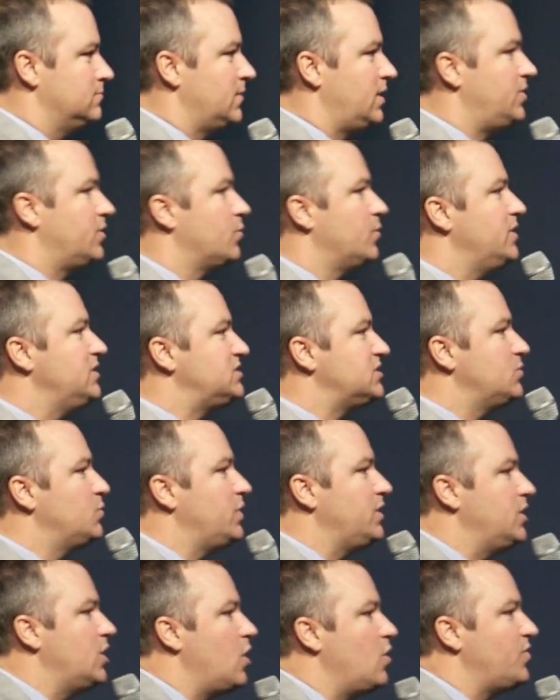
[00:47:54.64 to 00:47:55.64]
And the reason
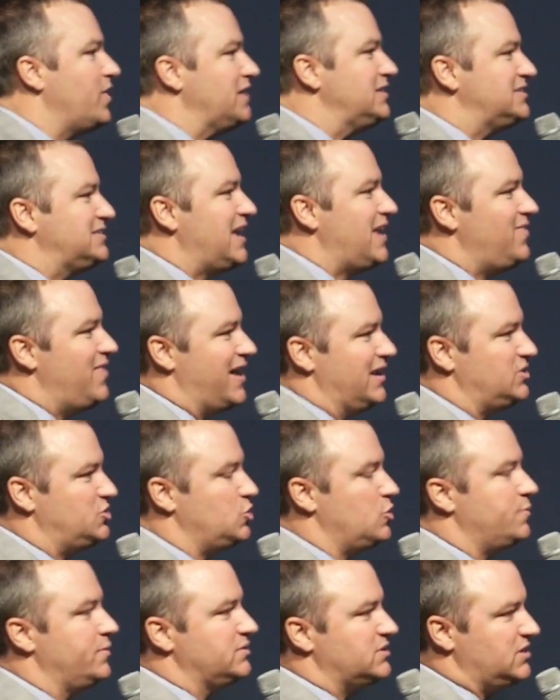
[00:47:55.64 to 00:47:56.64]
we know they said that
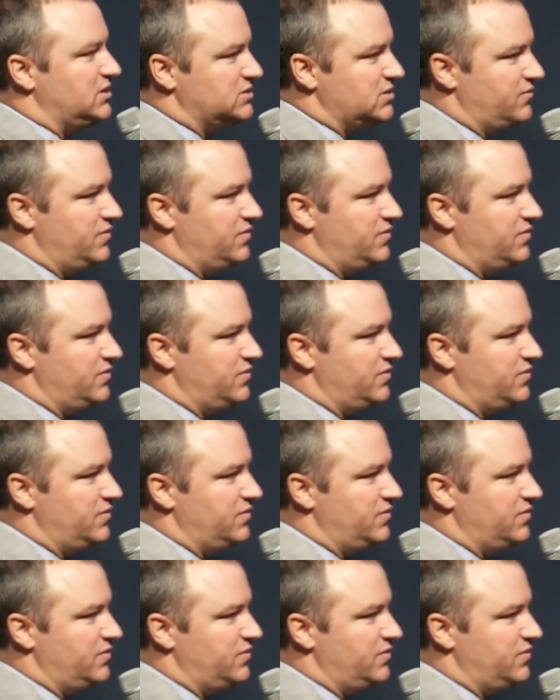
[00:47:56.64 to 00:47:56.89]
to him is because